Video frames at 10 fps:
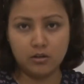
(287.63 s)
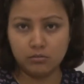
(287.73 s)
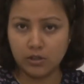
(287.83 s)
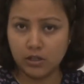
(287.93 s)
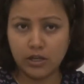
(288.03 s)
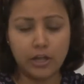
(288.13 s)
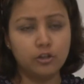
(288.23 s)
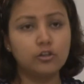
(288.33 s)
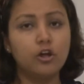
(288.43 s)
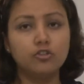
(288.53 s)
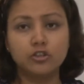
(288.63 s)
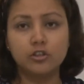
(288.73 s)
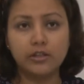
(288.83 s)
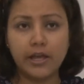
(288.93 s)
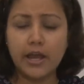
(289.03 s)
uh,
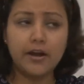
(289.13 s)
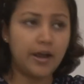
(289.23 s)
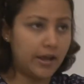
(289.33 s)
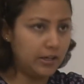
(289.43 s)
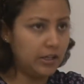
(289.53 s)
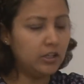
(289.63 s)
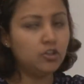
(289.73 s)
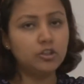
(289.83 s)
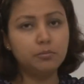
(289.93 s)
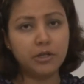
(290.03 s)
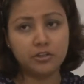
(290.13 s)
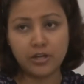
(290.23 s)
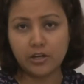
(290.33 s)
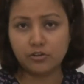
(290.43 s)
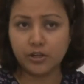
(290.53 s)
gynecological care and initial
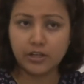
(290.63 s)
pediatric